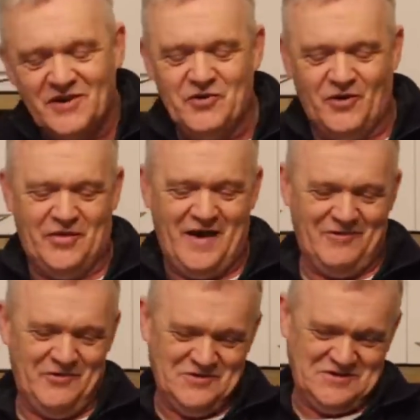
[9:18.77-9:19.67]
I thought
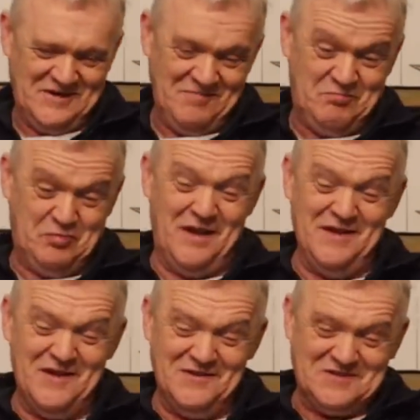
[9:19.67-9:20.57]
that was
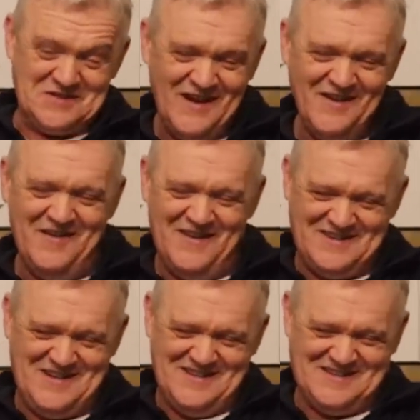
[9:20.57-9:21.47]
brilliant,
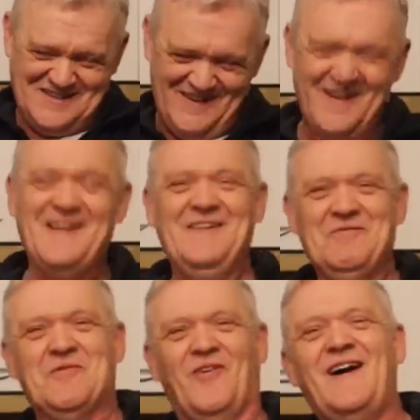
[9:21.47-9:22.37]
which is
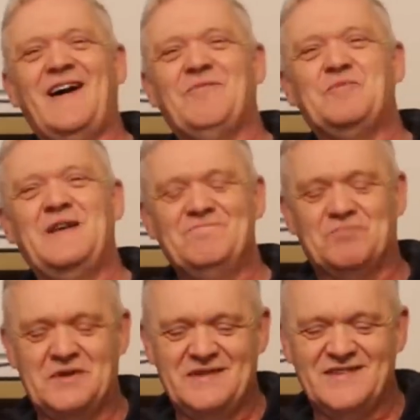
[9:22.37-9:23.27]
why I
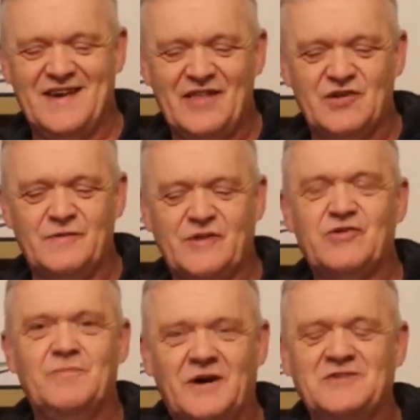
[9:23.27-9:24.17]
didn't put it together
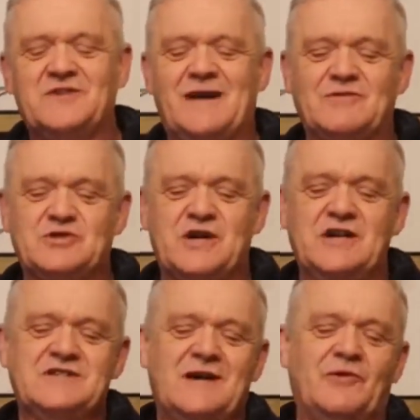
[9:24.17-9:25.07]
with the motor
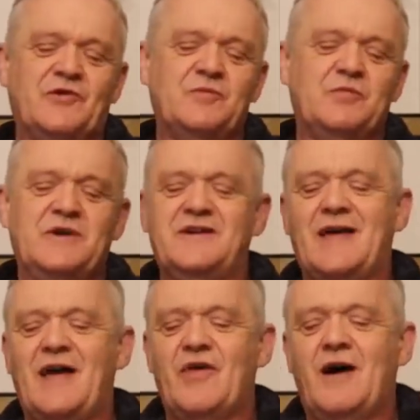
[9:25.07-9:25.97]
demonstration. I wanted to put it
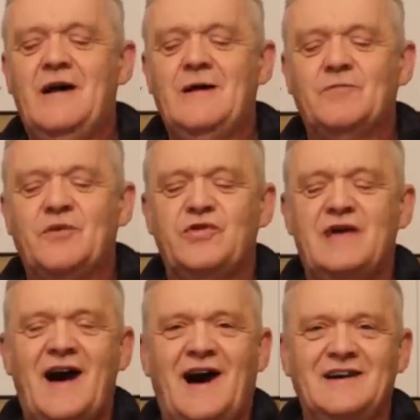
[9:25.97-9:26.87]
together with
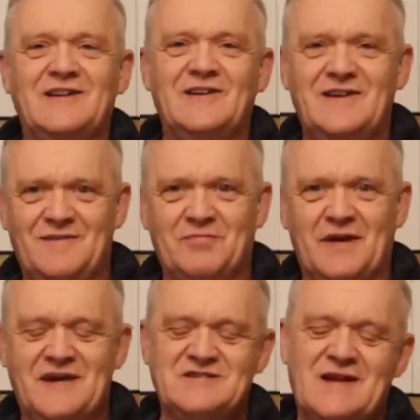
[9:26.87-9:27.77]
the idler in
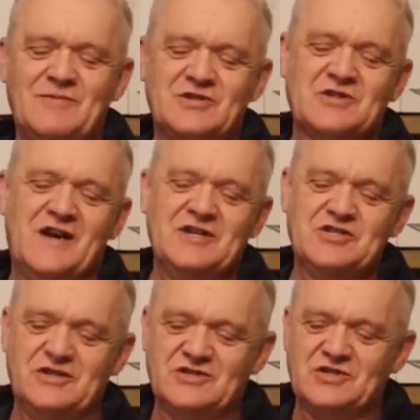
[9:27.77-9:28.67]
place
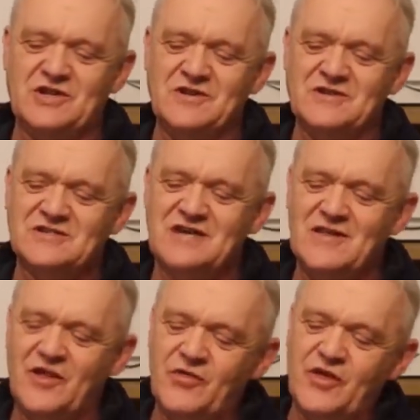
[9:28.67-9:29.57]
demonstration, so you can
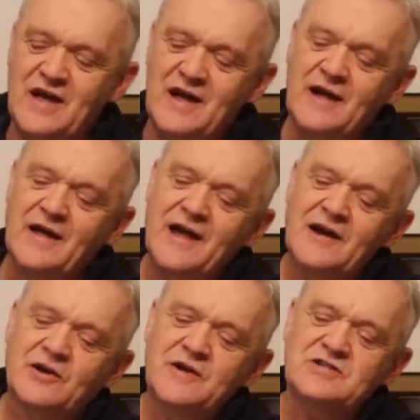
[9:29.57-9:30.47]
see that the
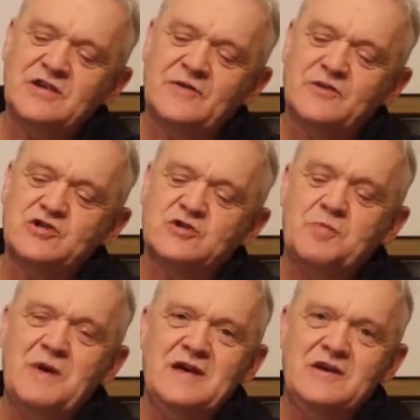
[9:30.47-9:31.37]
increasing the
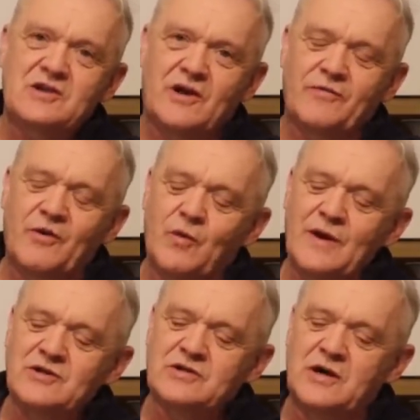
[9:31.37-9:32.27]
speed of the
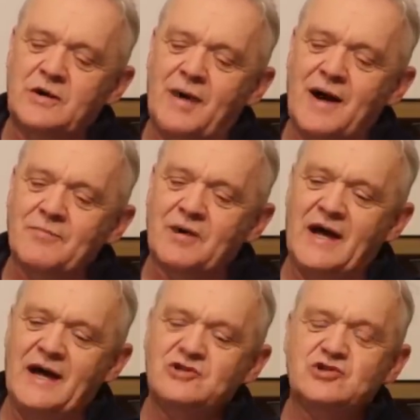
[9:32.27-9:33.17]
wind turbine
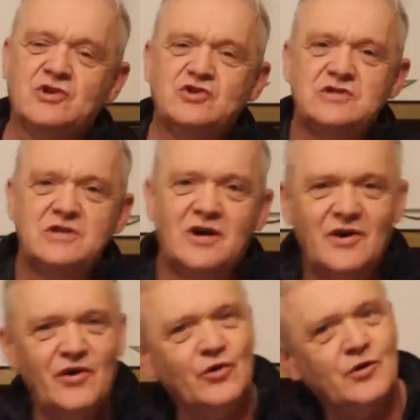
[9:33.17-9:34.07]
blades does
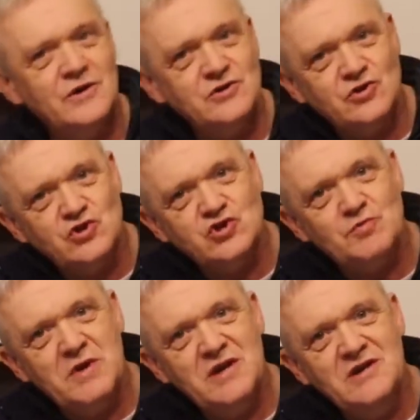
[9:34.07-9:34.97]
not increase the
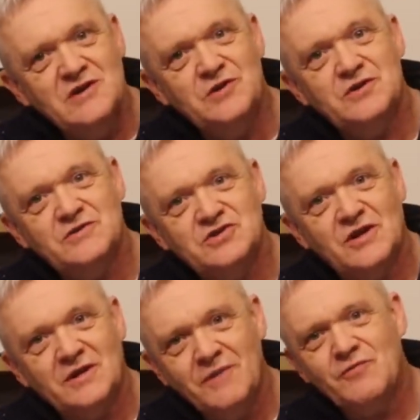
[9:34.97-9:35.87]
speed
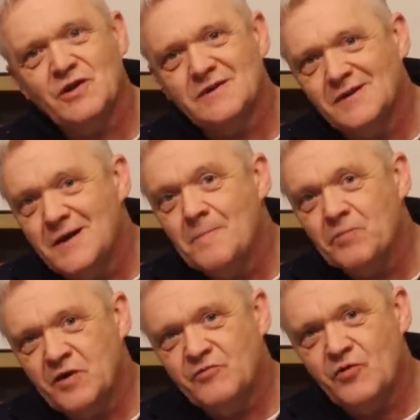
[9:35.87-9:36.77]
significantly
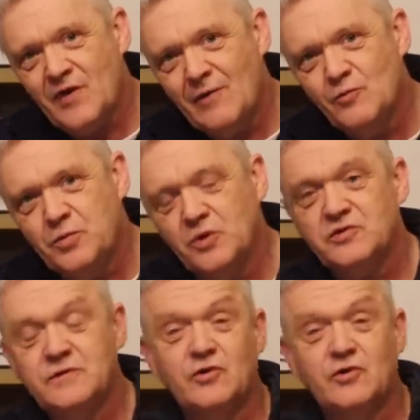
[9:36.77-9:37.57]
of the output.